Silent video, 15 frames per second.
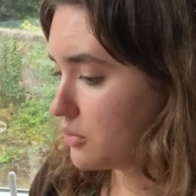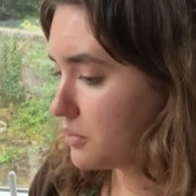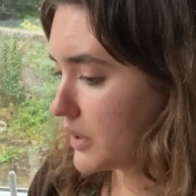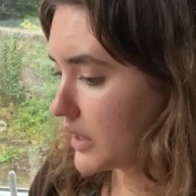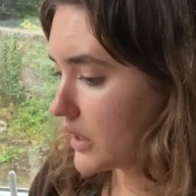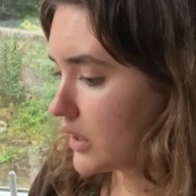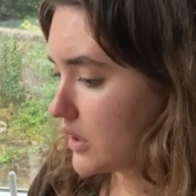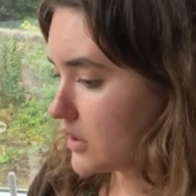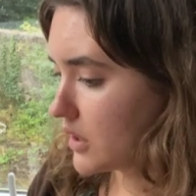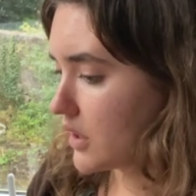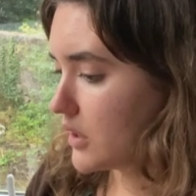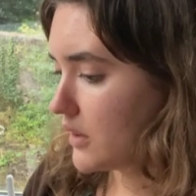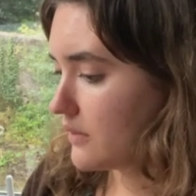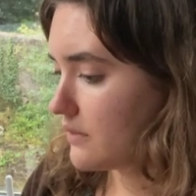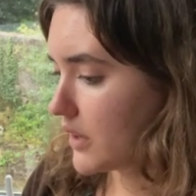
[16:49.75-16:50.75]
pick the
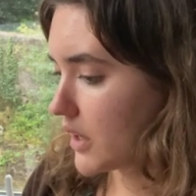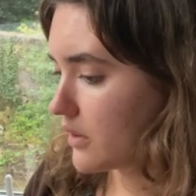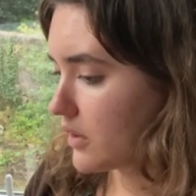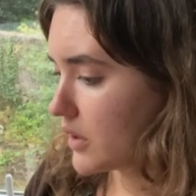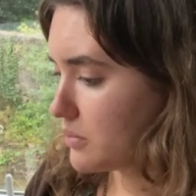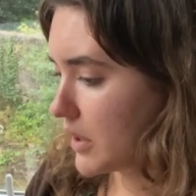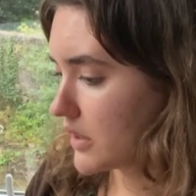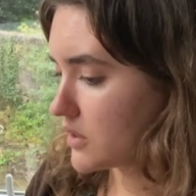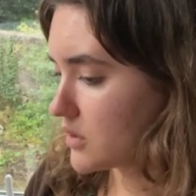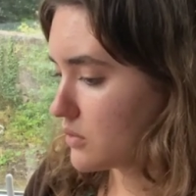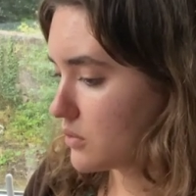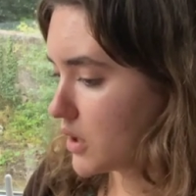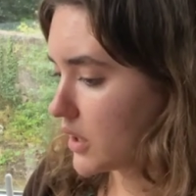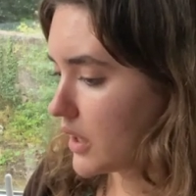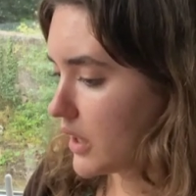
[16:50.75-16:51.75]
very best
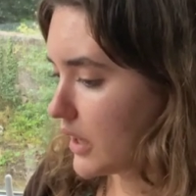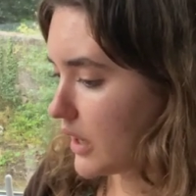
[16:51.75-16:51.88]
one.